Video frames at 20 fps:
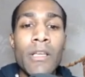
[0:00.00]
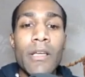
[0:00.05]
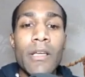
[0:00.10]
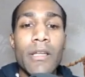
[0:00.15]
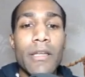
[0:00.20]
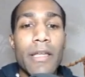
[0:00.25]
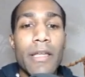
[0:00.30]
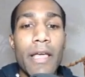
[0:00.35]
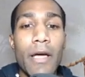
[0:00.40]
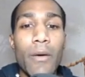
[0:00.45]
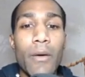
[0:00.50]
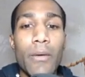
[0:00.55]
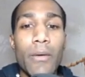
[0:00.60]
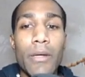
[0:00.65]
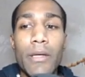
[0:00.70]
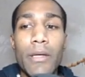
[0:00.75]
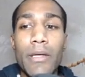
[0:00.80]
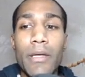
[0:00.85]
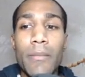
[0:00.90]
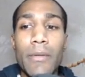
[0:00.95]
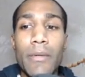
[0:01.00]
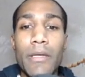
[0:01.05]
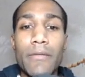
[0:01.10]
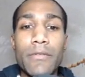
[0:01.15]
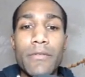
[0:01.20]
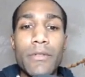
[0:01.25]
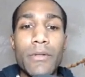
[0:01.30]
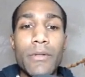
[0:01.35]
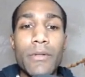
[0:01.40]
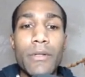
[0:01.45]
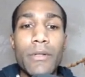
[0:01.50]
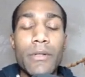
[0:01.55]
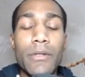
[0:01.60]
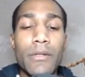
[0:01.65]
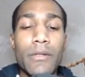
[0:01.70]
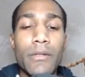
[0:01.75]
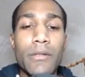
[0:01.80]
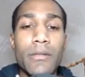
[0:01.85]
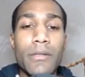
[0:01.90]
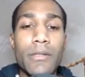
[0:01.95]
Now, it gives you
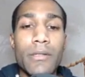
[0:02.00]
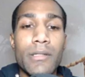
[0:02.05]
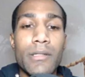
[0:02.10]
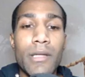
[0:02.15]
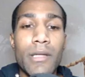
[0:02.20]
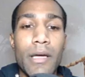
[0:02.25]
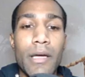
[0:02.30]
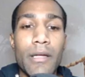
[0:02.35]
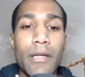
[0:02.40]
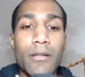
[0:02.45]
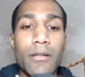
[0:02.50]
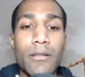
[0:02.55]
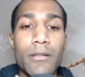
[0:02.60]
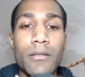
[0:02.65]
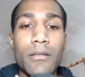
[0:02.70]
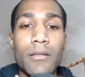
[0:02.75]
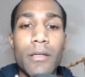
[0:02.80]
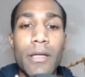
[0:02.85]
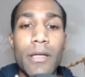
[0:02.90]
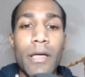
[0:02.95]
the title.